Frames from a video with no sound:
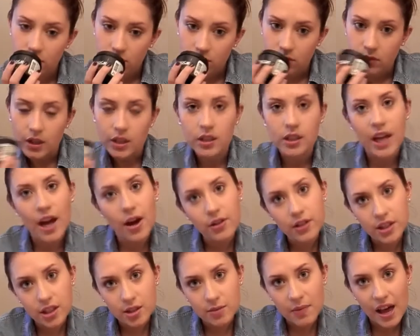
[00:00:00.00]
this is how
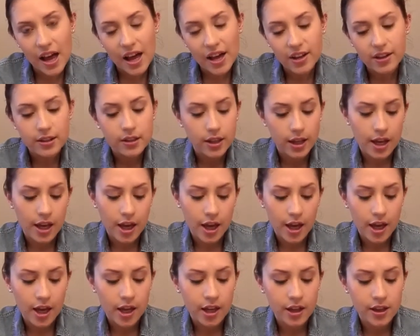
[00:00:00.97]
it smells,
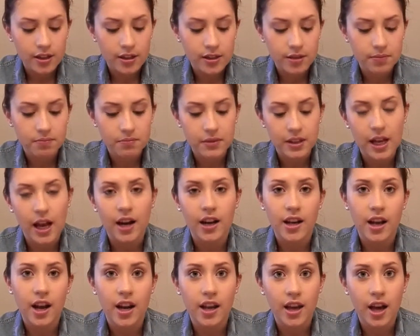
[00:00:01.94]
and yada
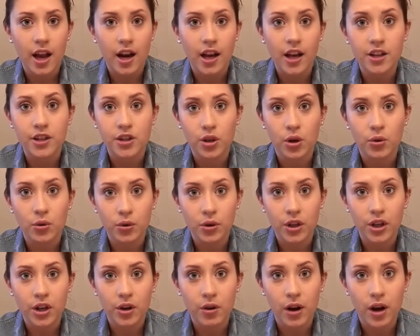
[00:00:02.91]
yada yada. I don't
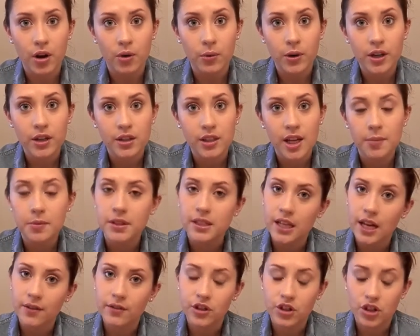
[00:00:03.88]
really know how it works yet because
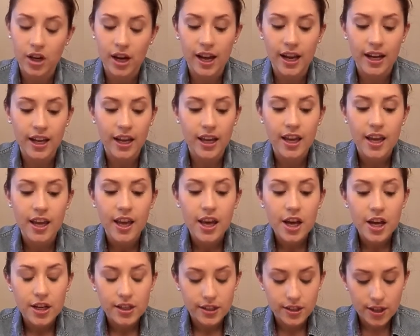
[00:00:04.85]
I haven't tried it.
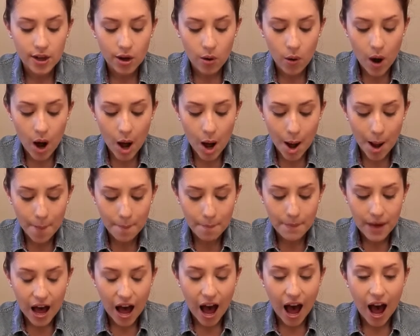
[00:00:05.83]
So
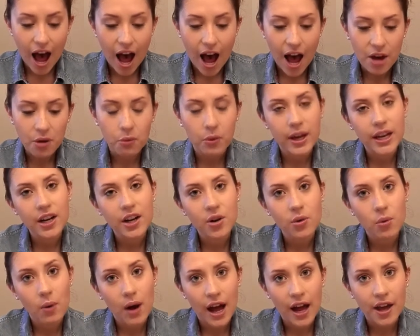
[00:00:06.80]
I waited a
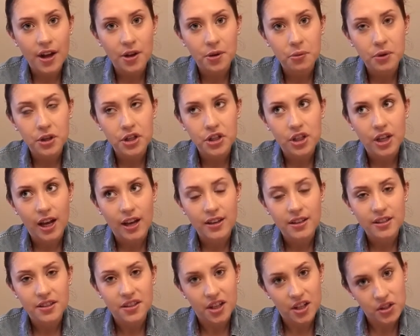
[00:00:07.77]
while, which kind
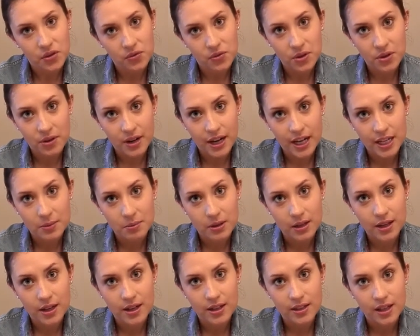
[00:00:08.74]
of sucks for you guys
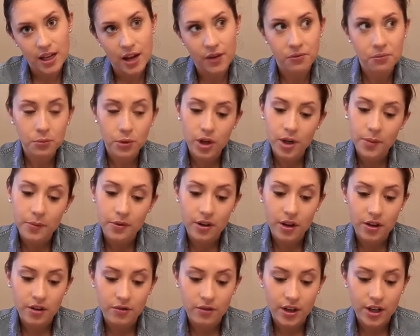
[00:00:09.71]
because I haven't put up
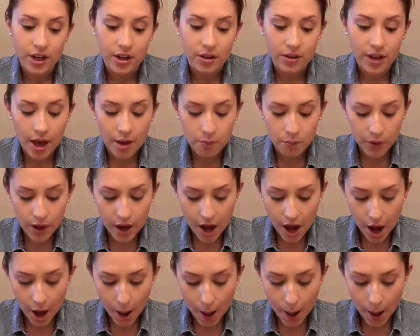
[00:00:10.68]
another video yet, but